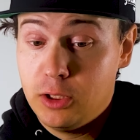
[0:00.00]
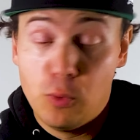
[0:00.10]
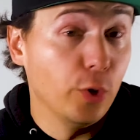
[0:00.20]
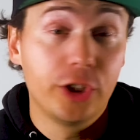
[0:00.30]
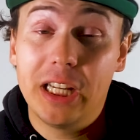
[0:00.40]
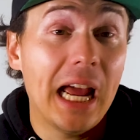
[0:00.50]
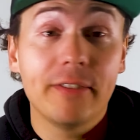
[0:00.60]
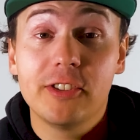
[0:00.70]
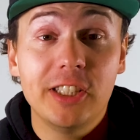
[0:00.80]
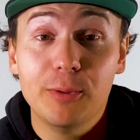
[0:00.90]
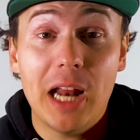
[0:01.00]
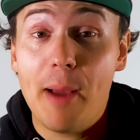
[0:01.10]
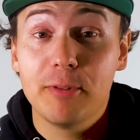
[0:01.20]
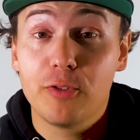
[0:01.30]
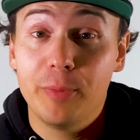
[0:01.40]
we're just going to have to see what
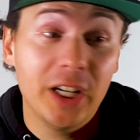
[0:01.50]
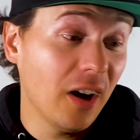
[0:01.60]
happens from here.